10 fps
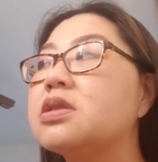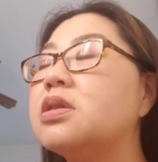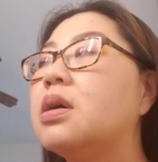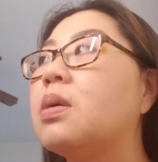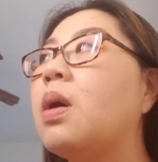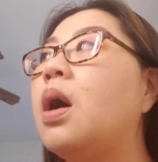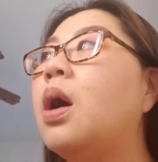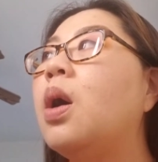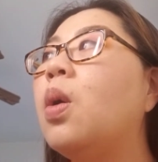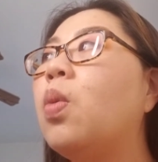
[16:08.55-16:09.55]
So
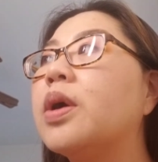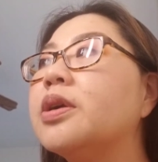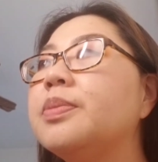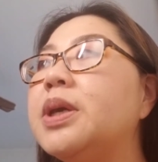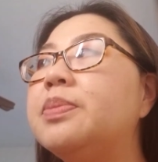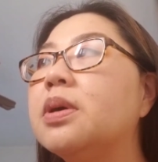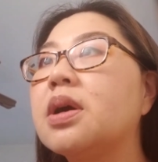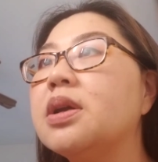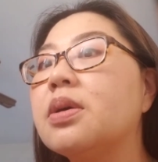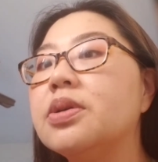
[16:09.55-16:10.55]
what are people going
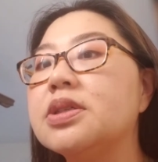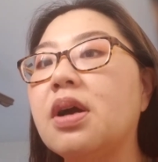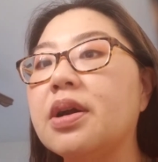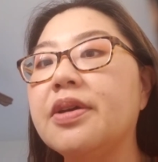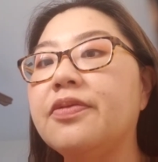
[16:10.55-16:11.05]
to go to Target